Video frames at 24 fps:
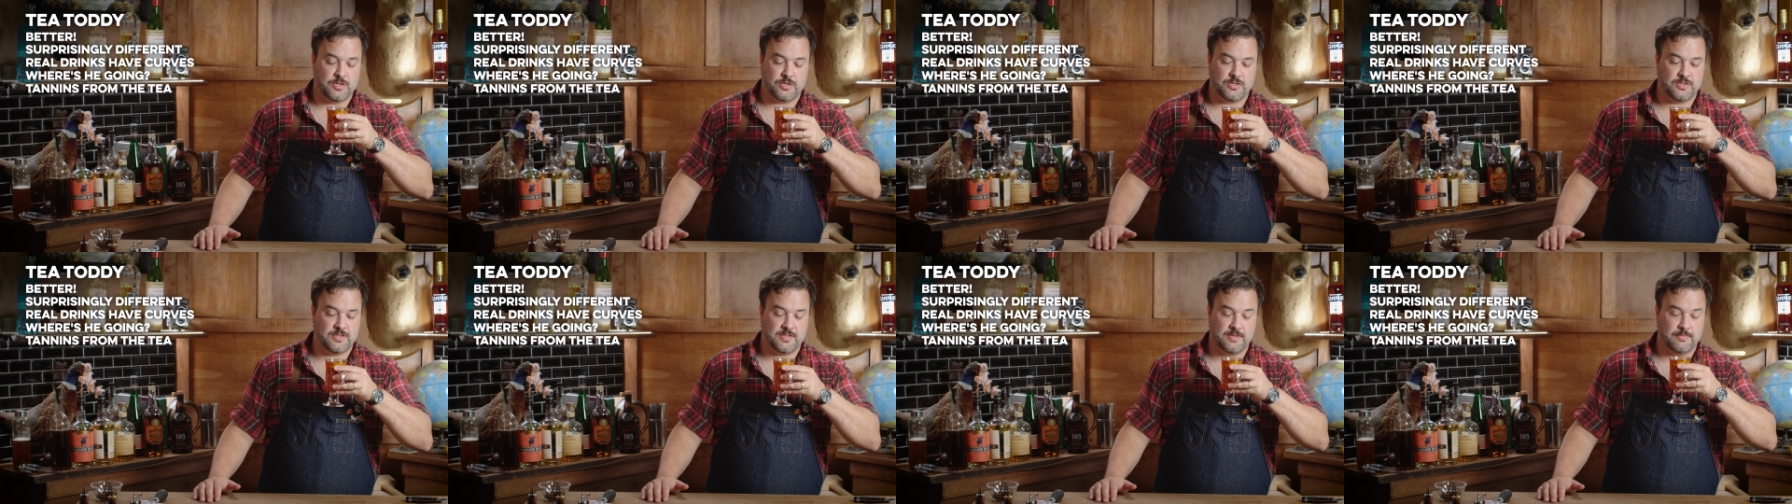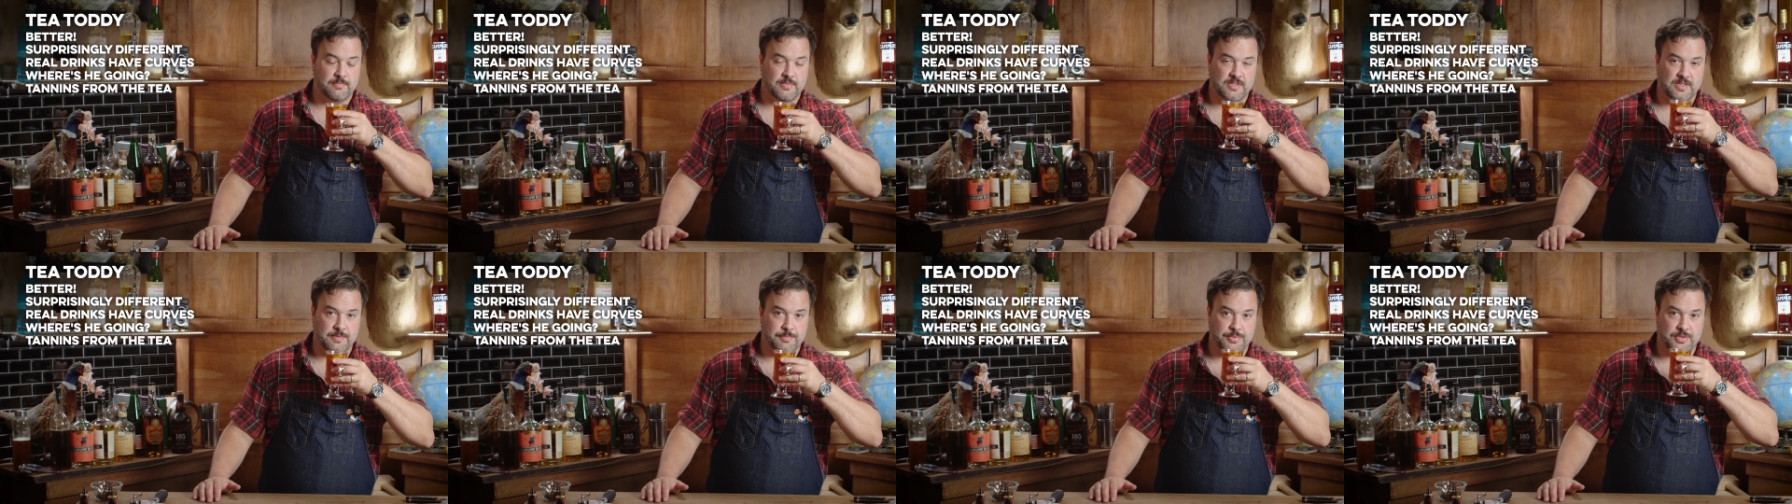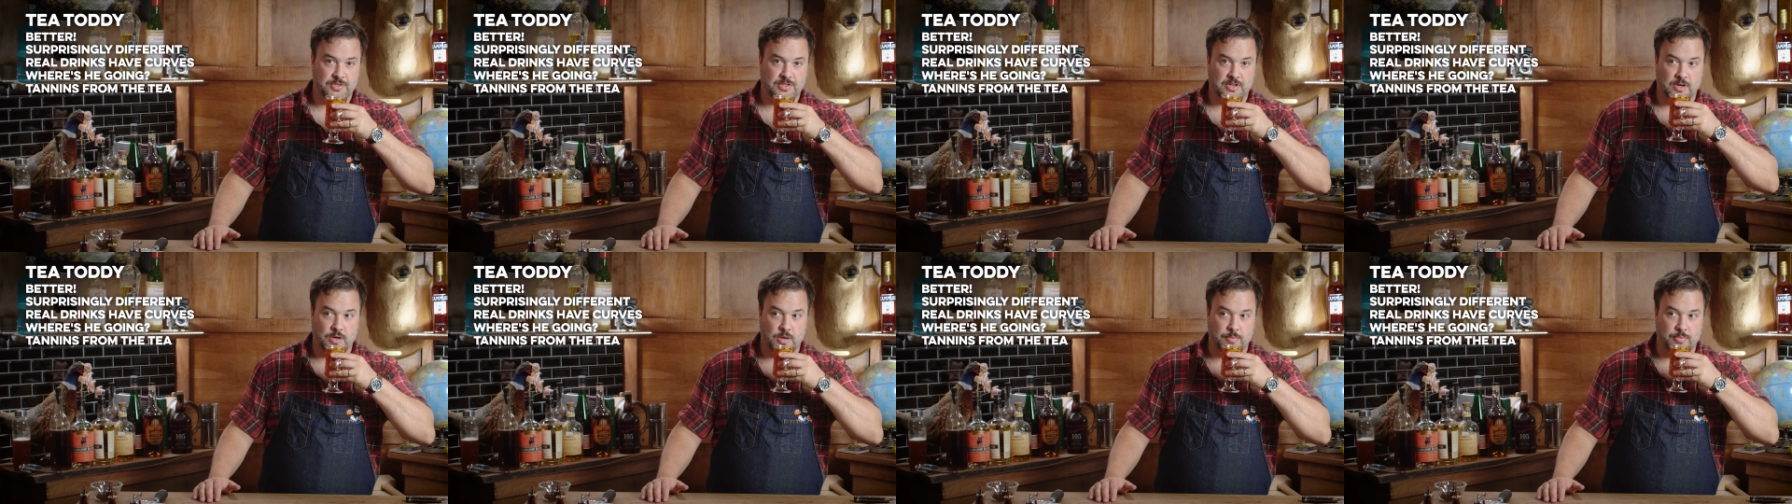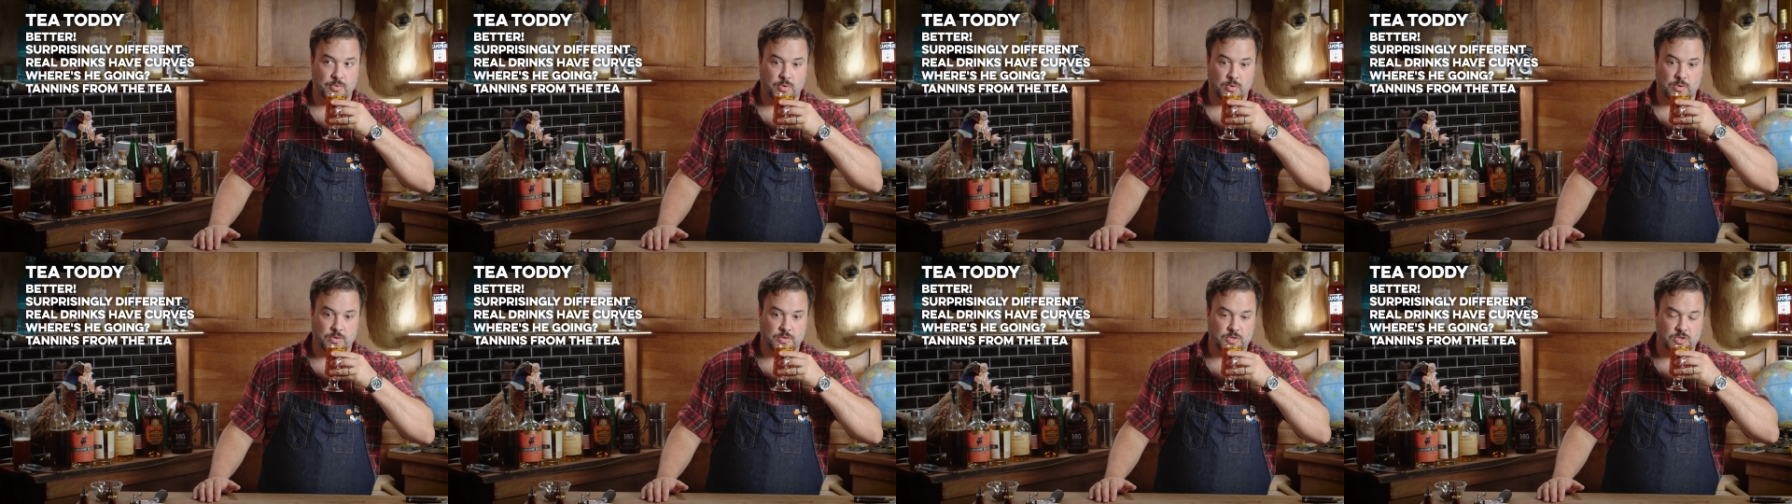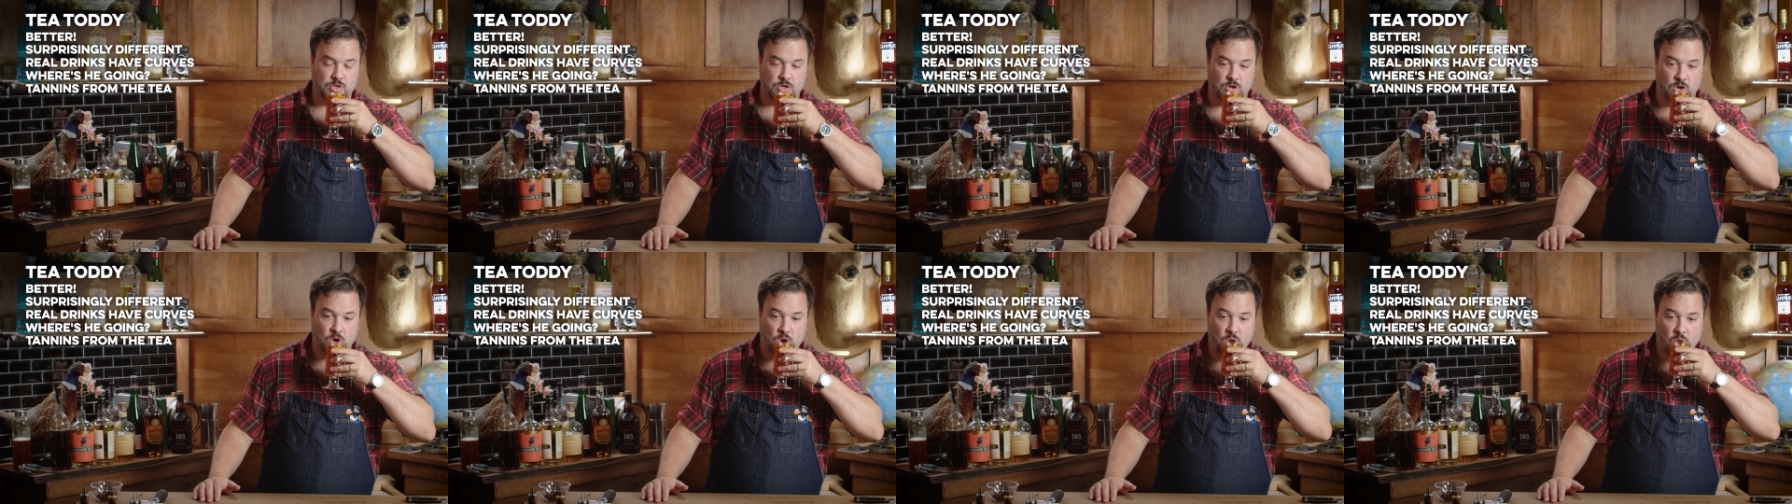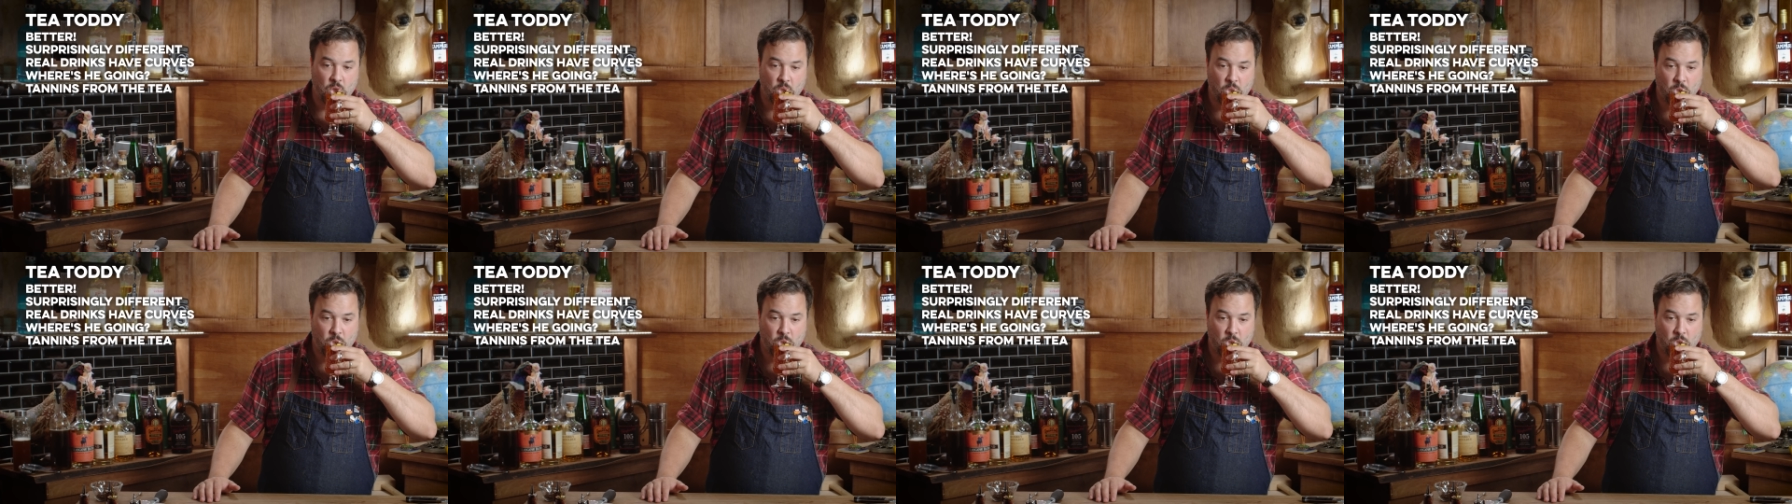just simple syrup or sugar.